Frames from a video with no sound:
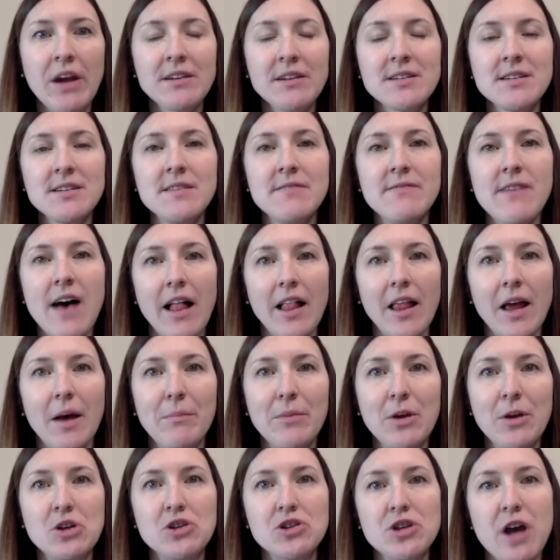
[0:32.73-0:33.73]
to develop
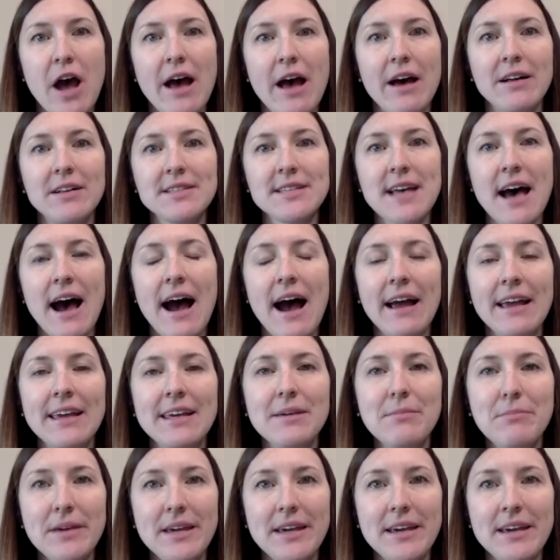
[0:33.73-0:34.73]
your child's
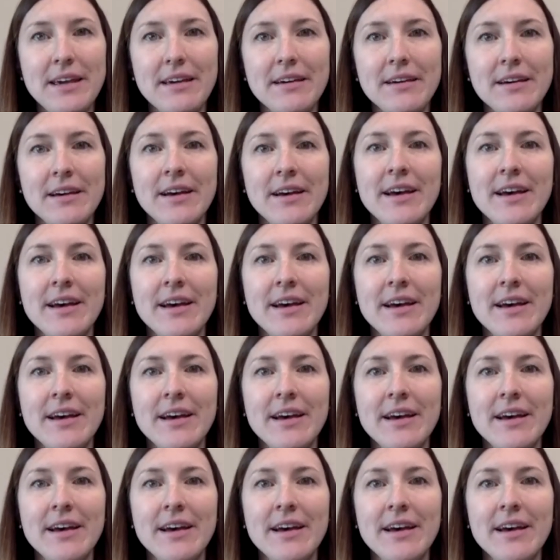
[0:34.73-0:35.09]
IEP